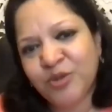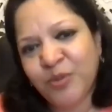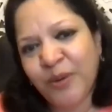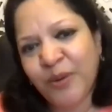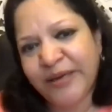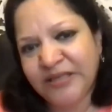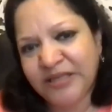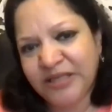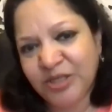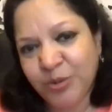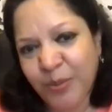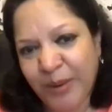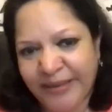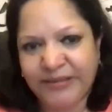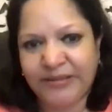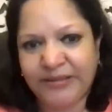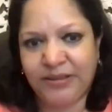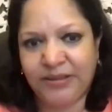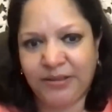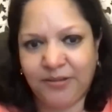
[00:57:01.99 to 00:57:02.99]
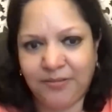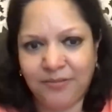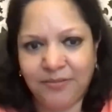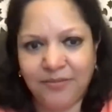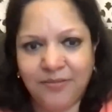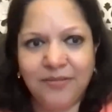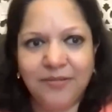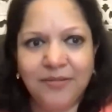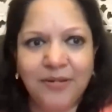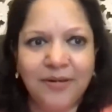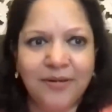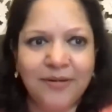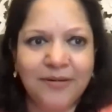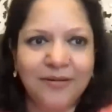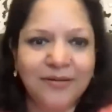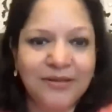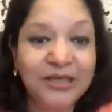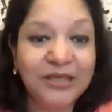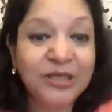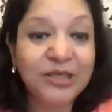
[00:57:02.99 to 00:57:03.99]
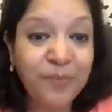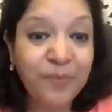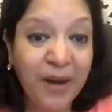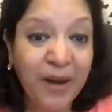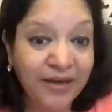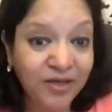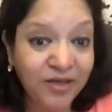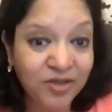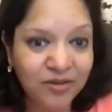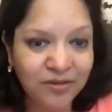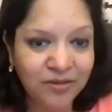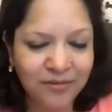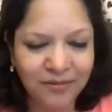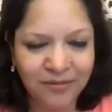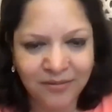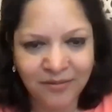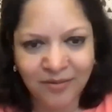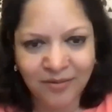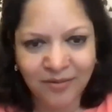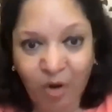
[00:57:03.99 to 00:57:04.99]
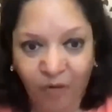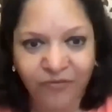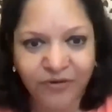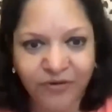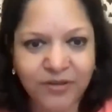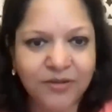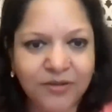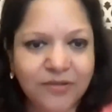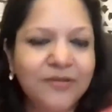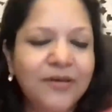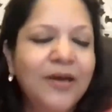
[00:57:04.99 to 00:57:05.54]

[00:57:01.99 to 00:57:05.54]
2020, despite COVID,